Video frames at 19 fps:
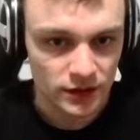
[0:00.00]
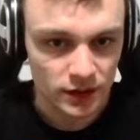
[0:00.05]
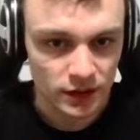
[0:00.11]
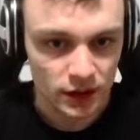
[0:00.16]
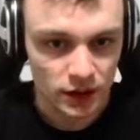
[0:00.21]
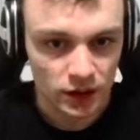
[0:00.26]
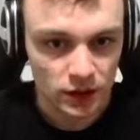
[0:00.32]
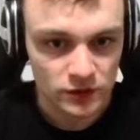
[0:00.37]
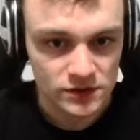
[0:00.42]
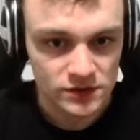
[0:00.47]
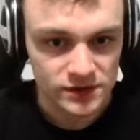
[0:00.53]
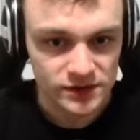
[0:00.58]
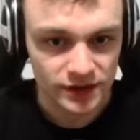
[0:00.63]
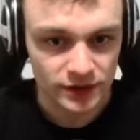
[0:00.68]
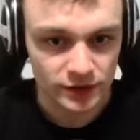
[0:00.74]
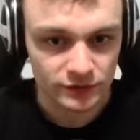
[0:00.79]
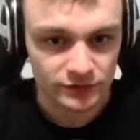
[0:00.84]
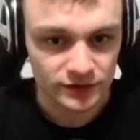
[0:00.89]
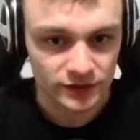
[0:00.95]

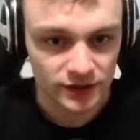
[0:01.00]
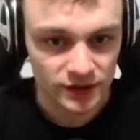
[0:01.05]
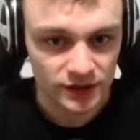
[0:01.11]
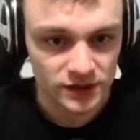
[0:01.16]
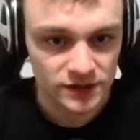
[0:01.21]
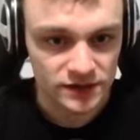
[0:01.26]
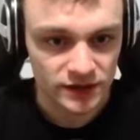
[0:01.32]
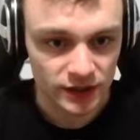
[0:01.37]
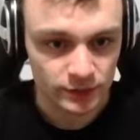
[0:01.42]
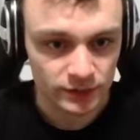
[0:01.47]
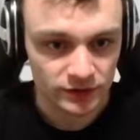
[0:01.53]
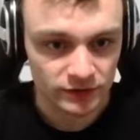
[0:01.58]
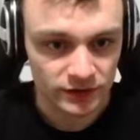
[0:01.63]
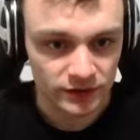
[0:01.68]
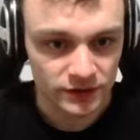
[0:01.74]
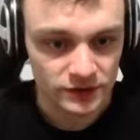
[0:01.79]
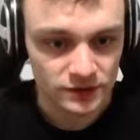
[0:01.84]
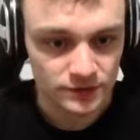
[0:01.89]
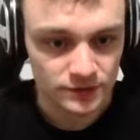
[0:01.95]
outside of the key type
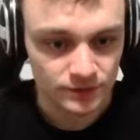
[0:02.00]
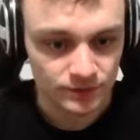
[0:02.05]
event.